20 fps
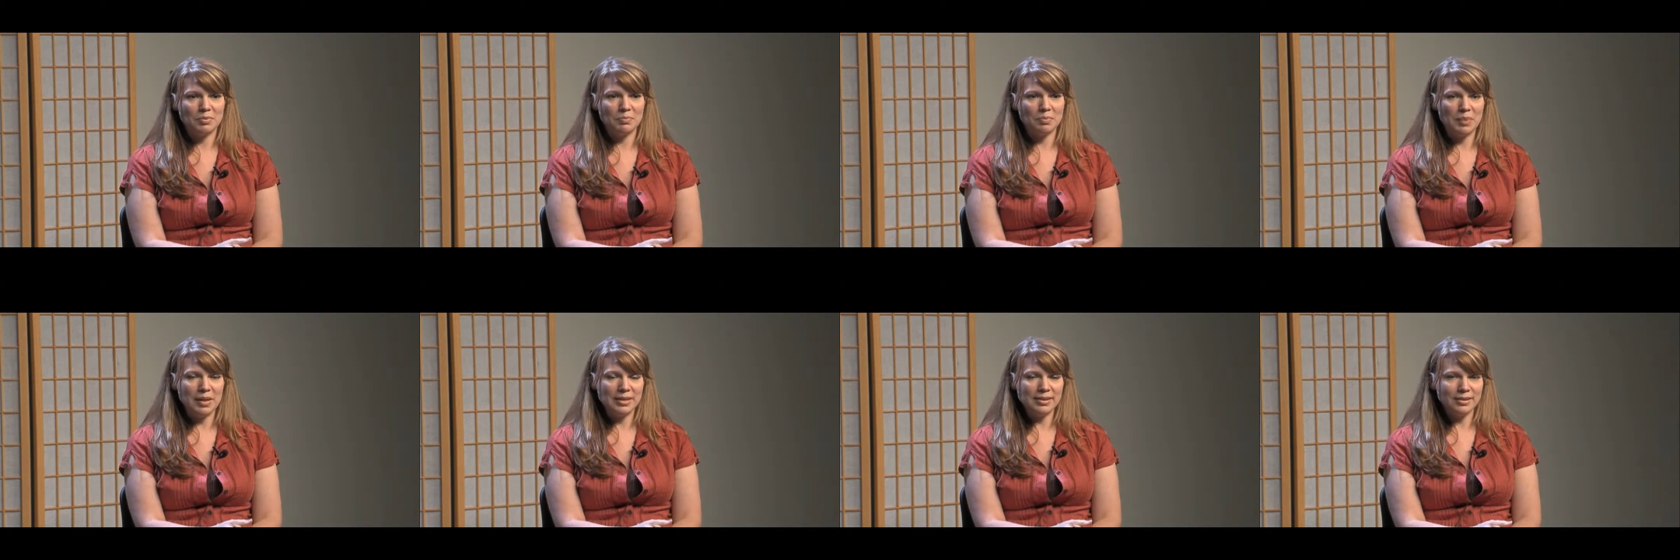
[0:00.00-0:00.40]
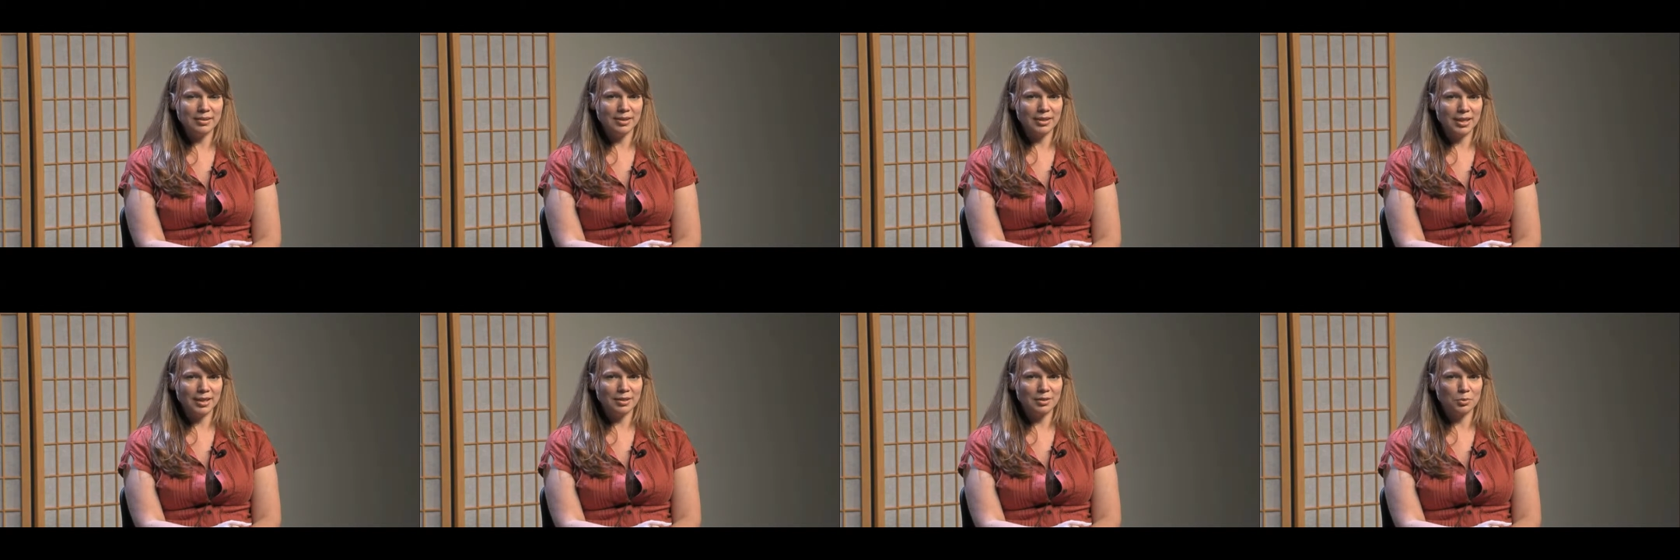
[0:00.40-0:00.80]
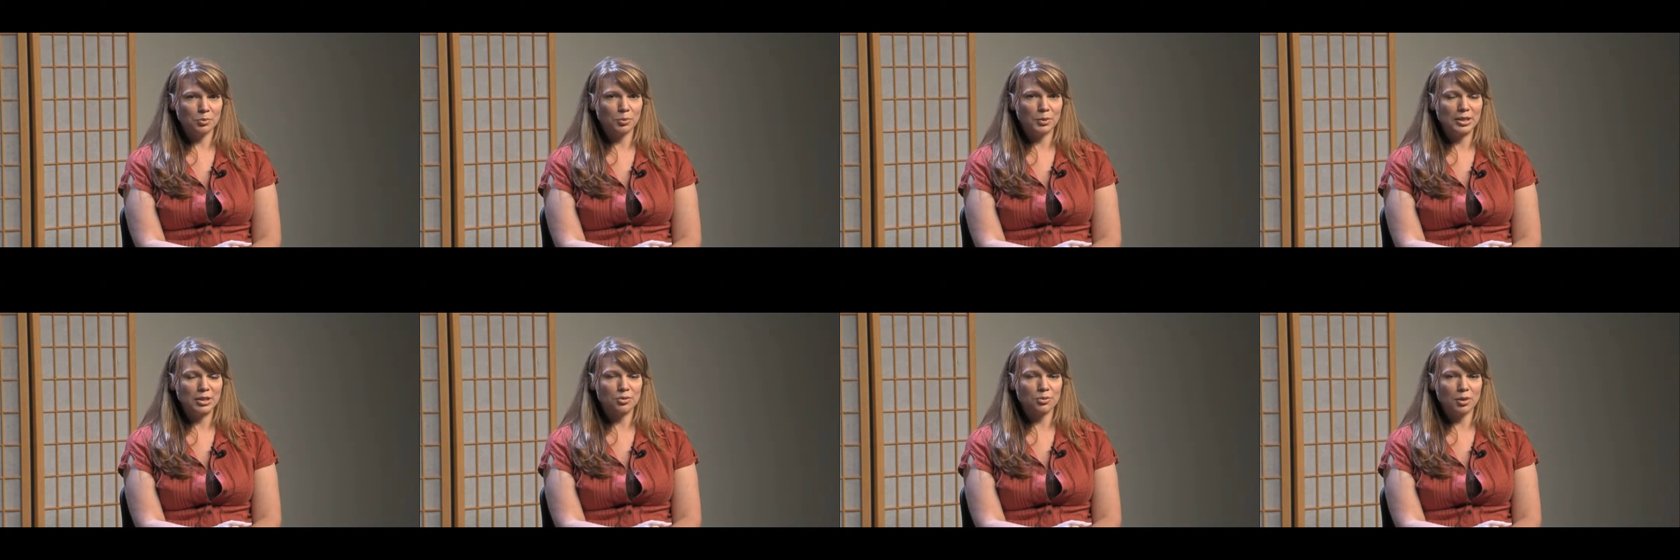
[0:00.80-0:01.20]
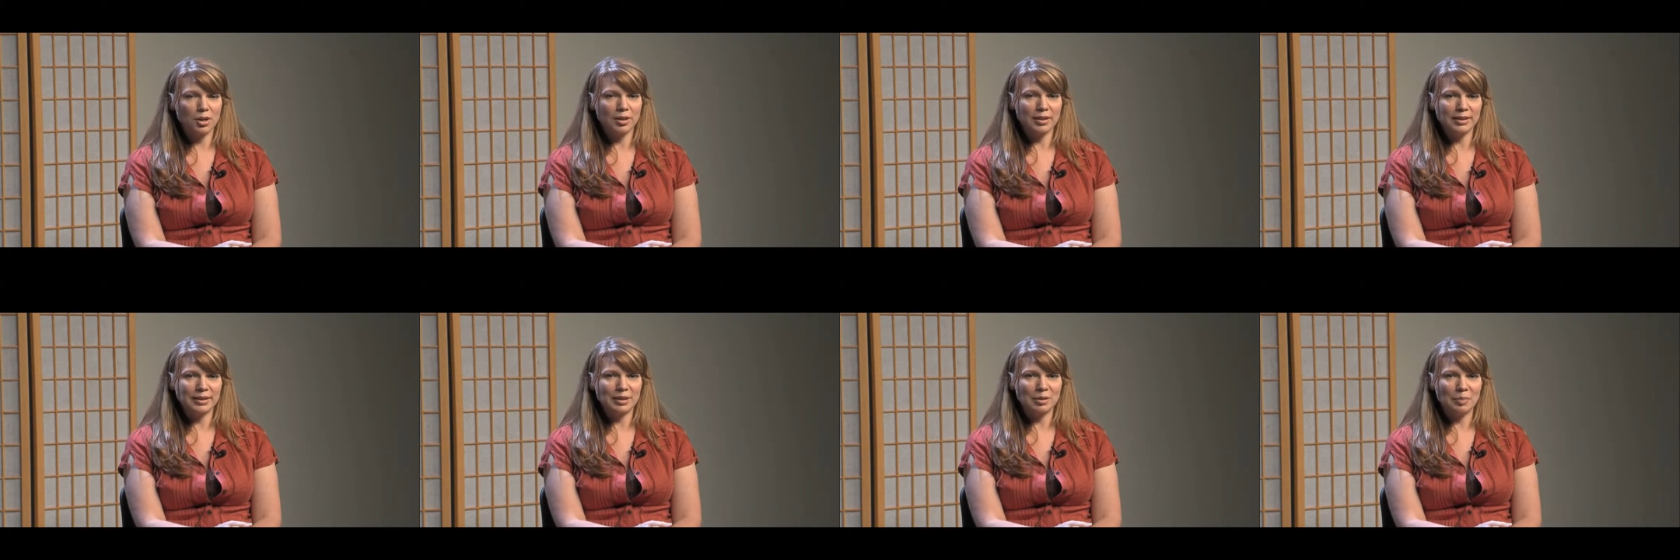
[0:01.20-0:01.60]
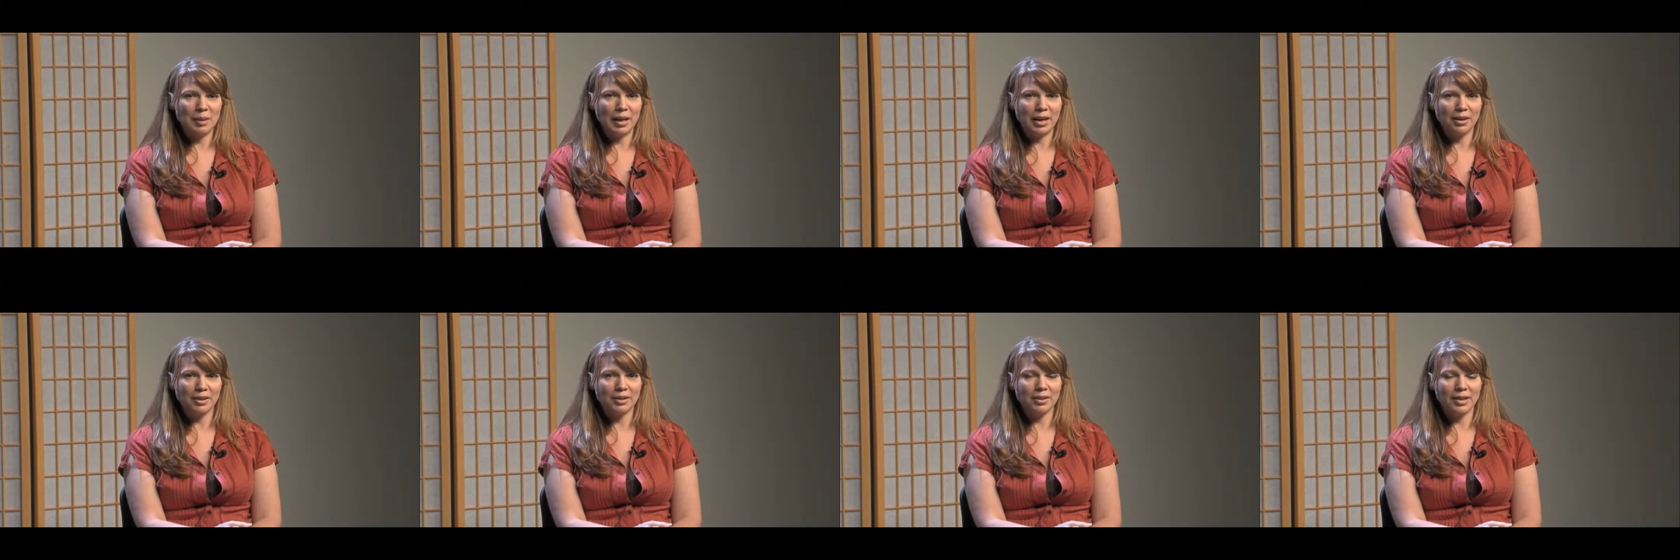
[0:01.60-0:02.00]
basically end up redrawing the
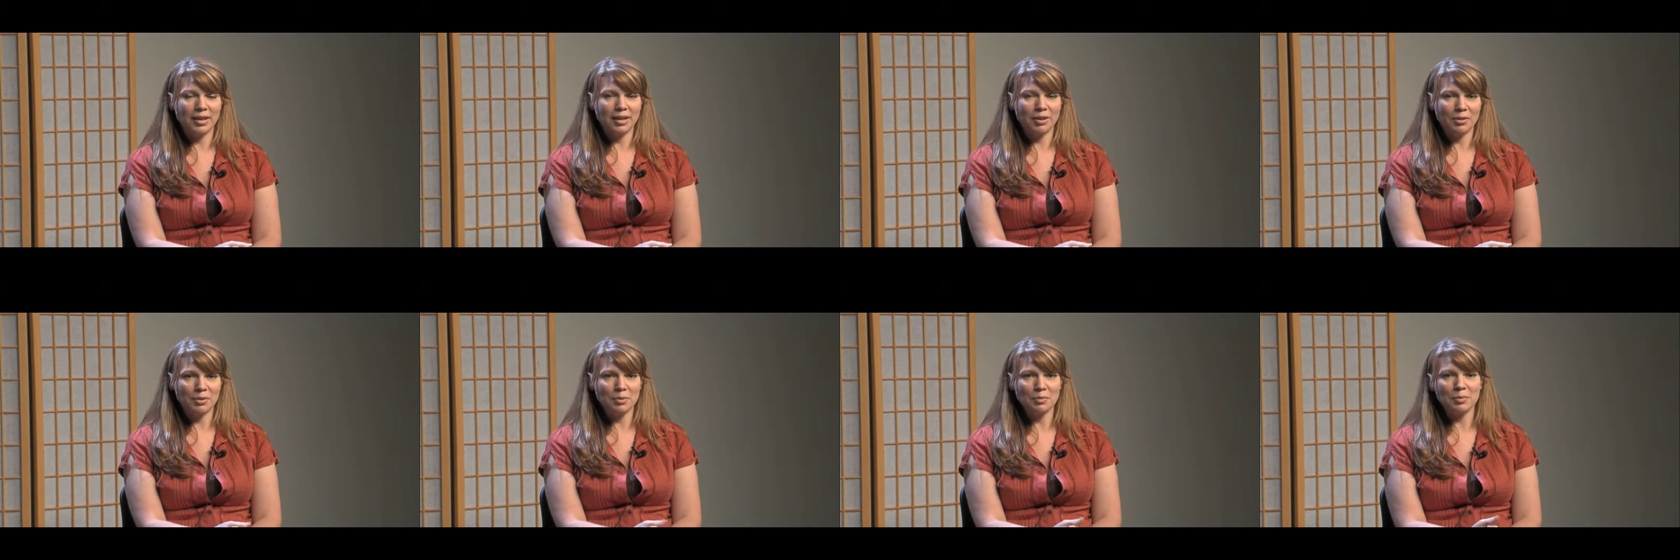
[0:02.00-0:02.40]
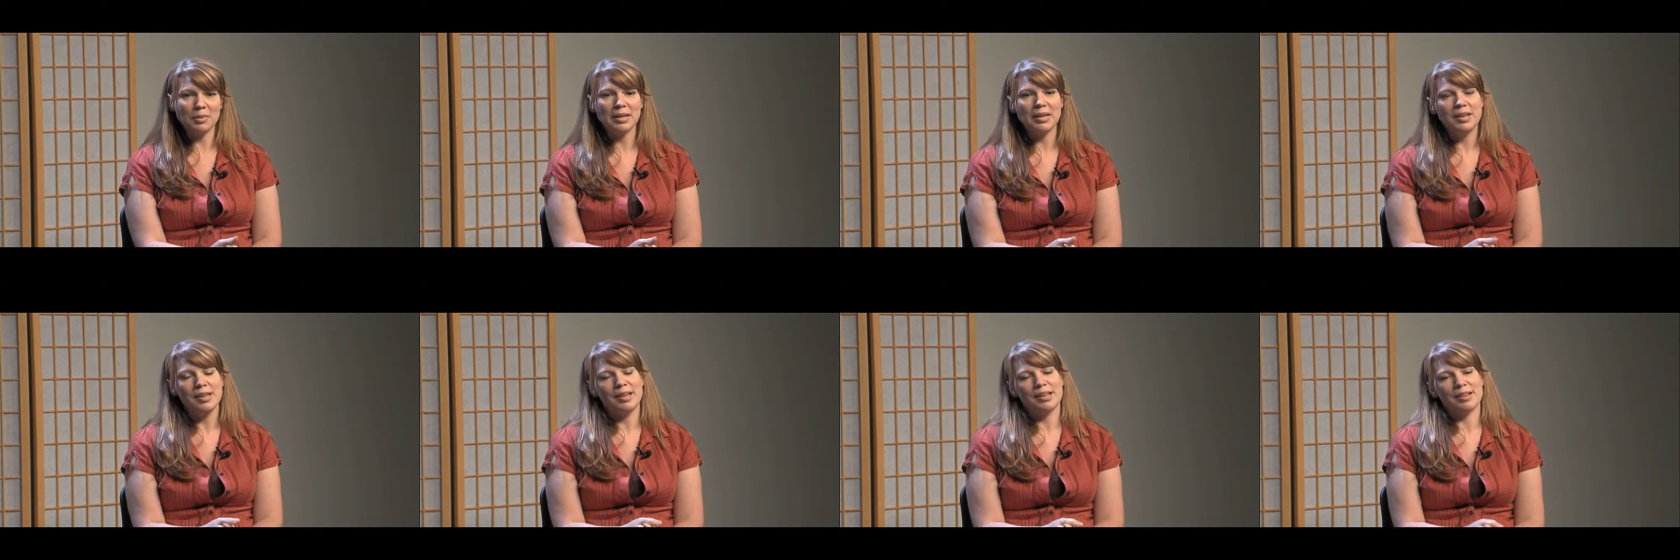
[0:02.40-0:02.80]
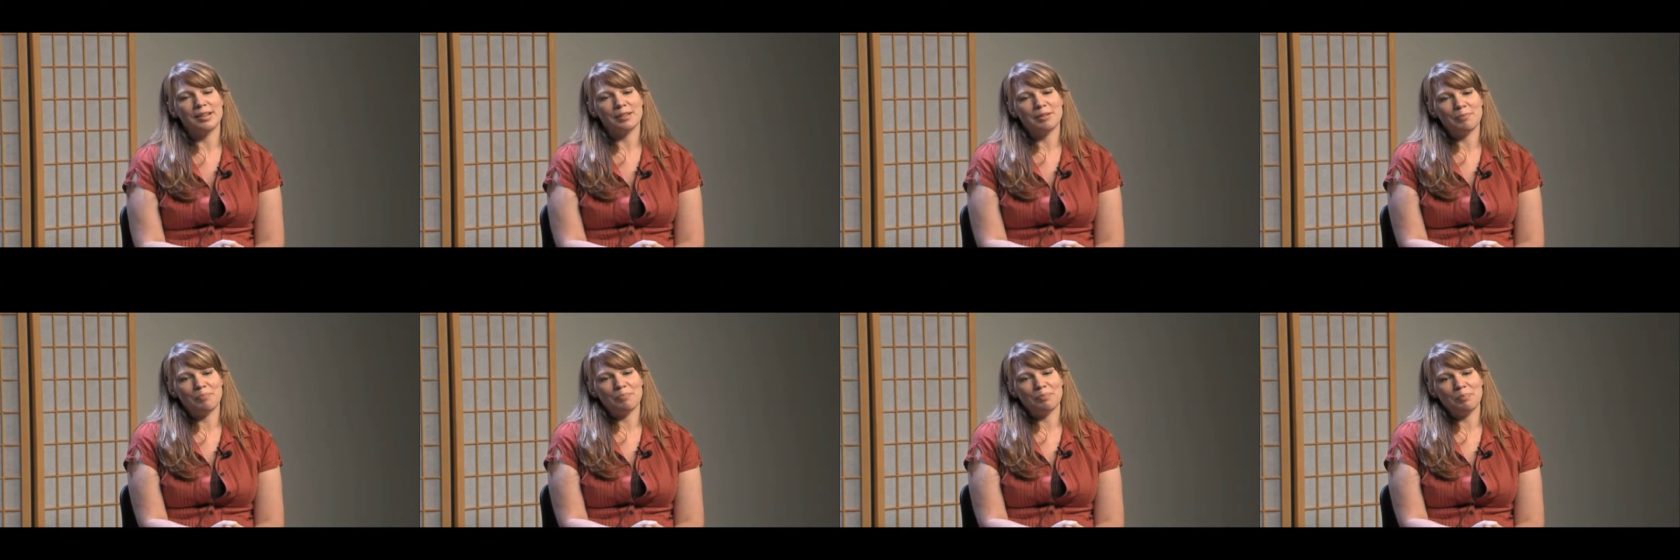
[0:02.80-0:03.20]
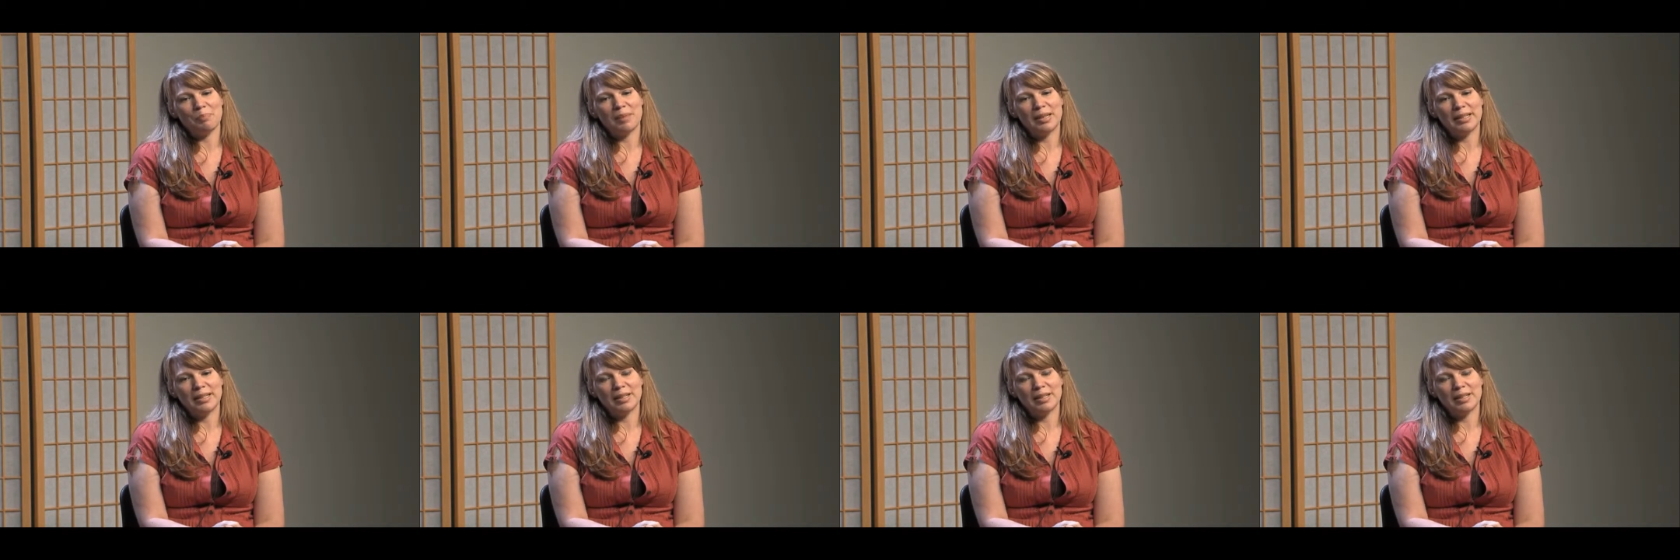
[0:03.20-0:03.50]
pattern at home, making